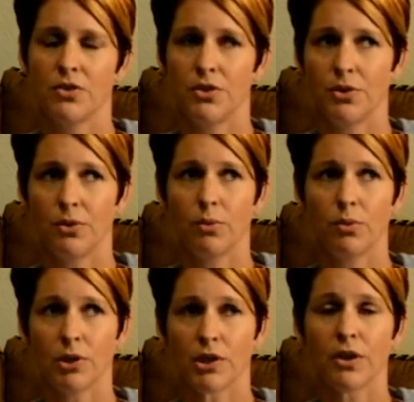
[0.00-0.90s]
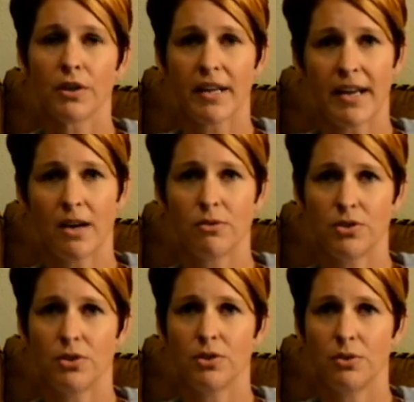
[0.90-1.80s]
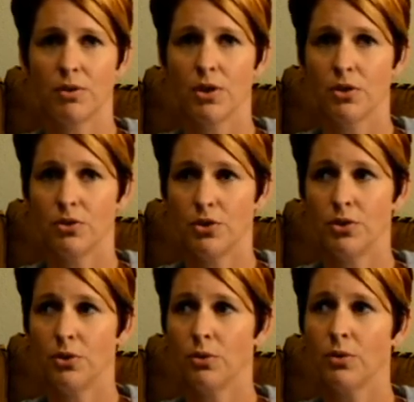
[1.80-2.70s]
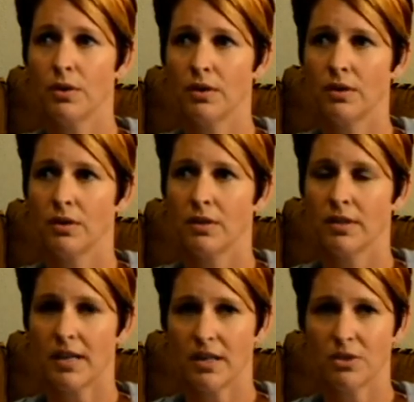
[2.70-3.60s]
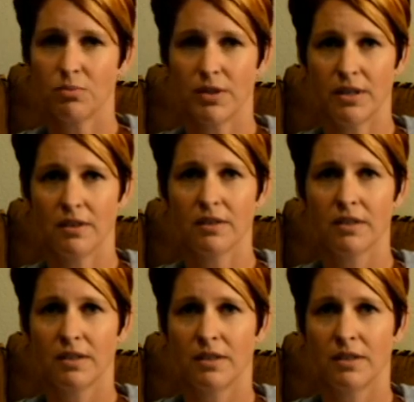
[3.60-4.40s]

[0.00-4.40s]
to learn how to do God's will,